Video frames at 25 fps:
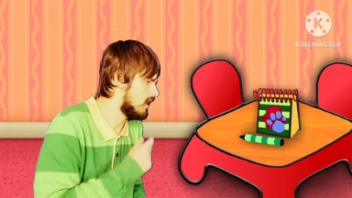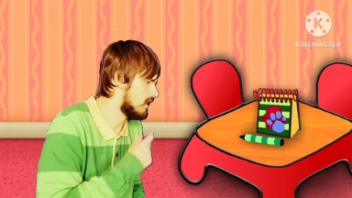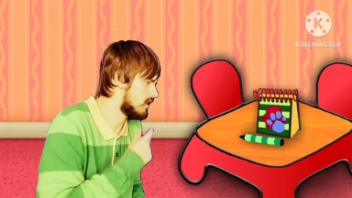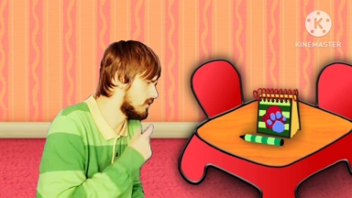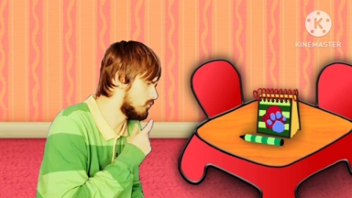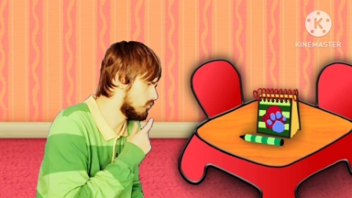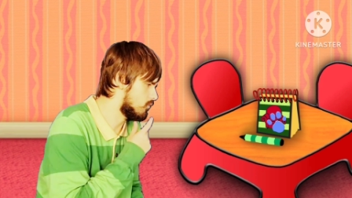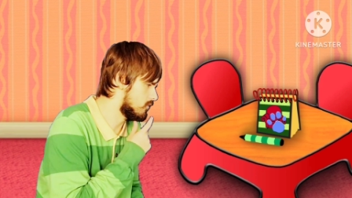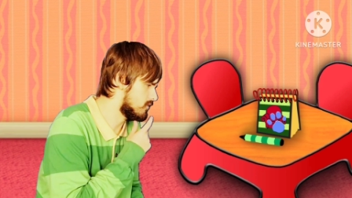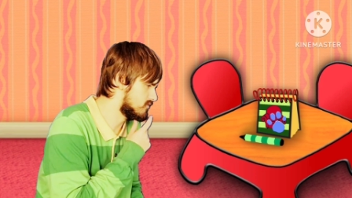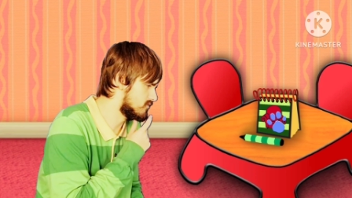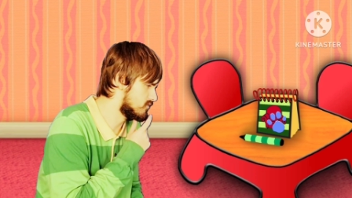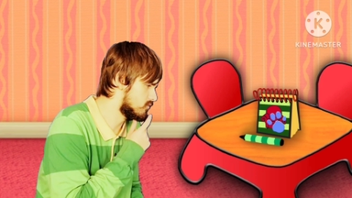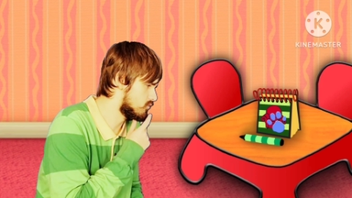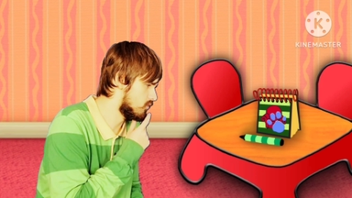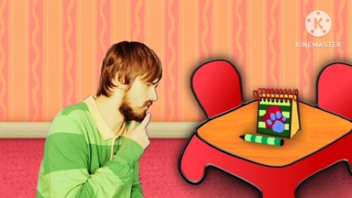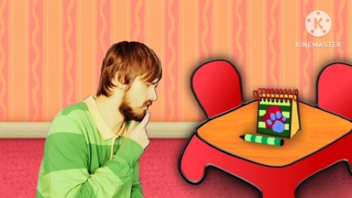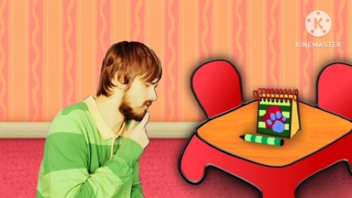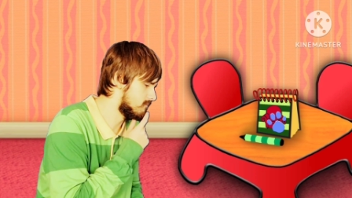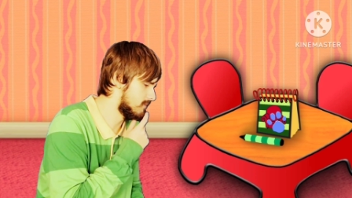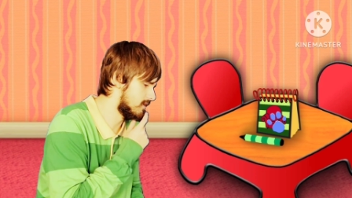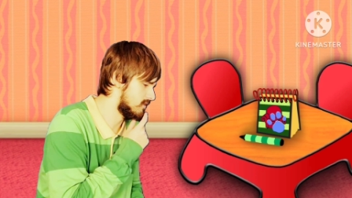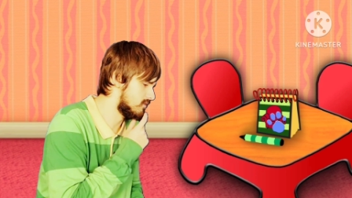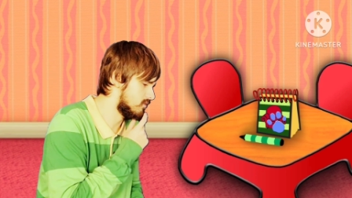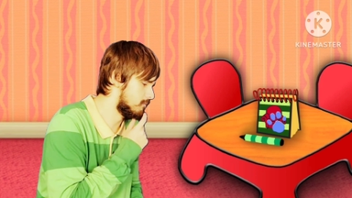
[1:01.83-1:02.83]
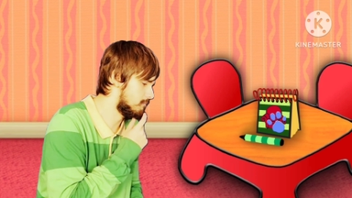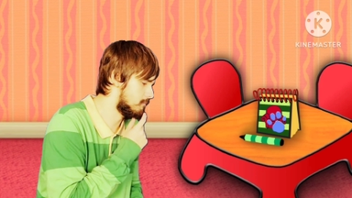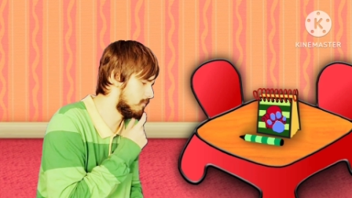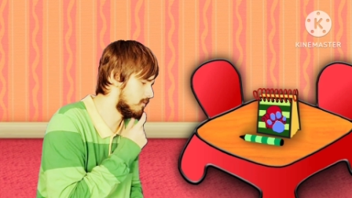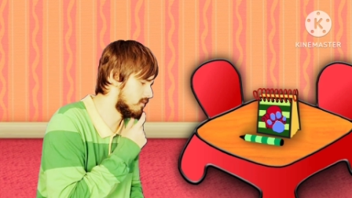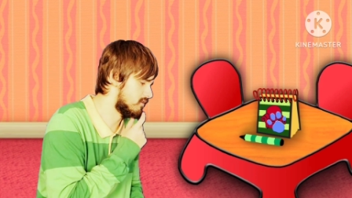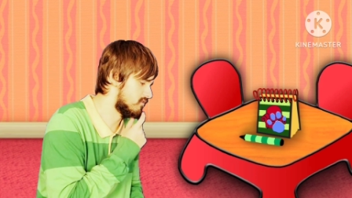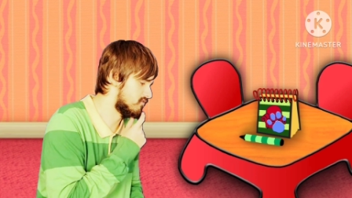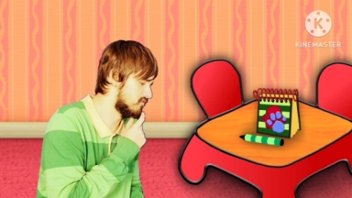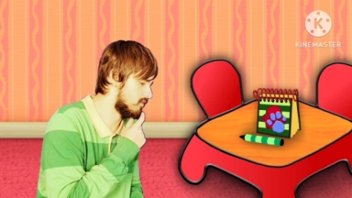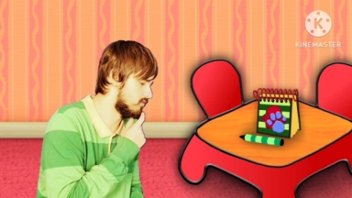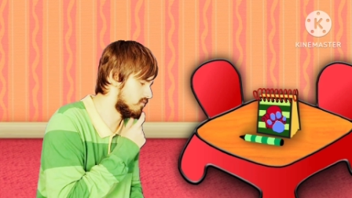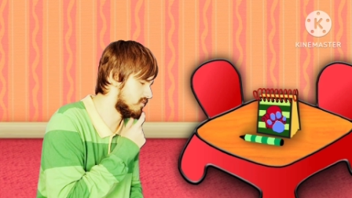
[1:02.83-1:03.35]
I wonder why my
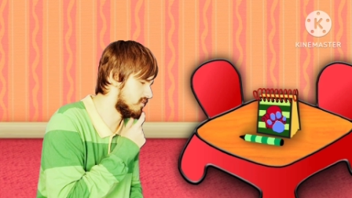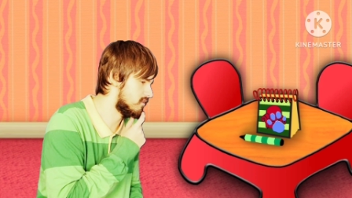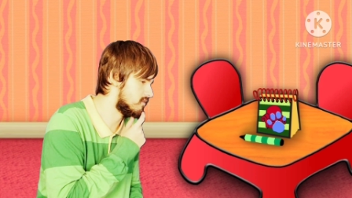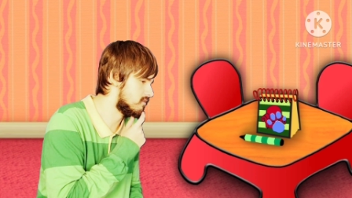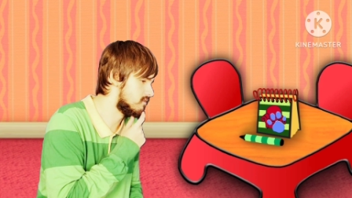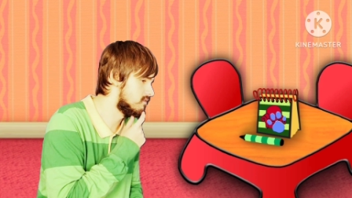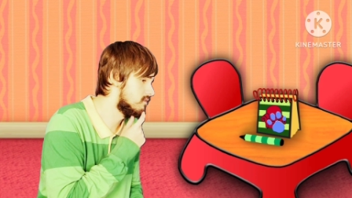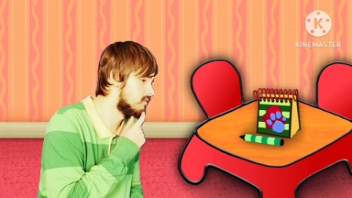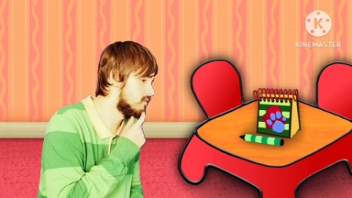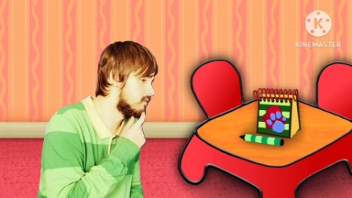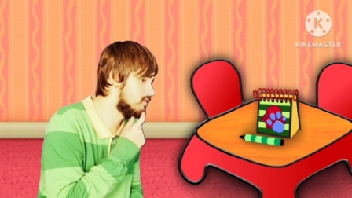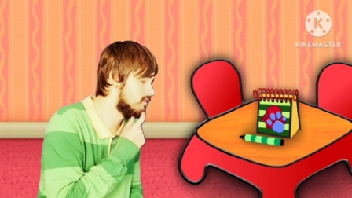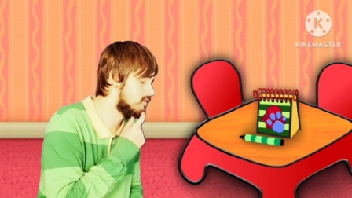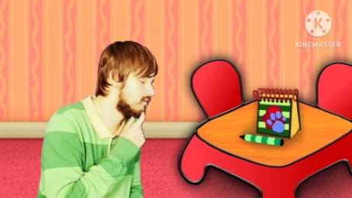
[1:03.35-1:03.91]
notebook is out here.